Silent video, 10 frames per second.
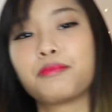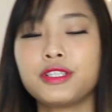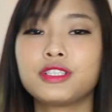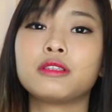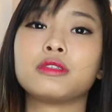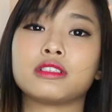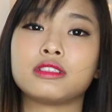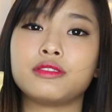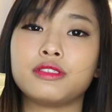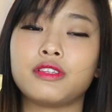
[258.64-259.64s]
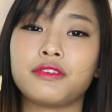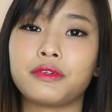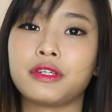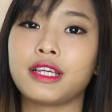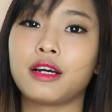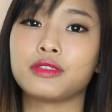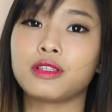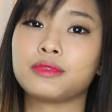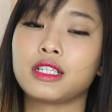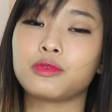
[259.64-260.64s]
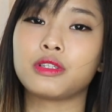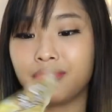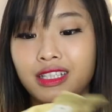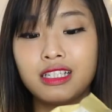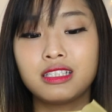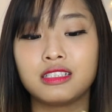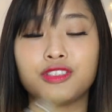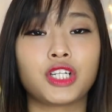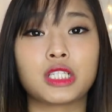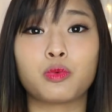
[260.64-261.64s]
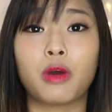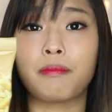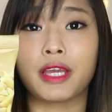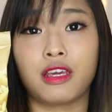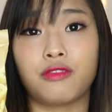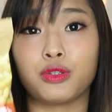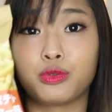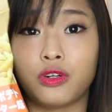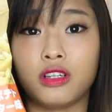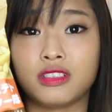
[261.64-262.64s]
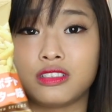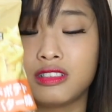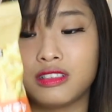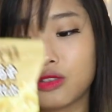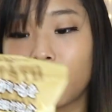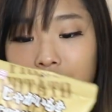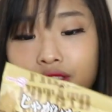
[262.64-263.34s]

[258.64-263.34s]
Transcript: I'm pretty sure it was the seaweed flavour one that I was obsessed with. This is just one packet for $2. This is quite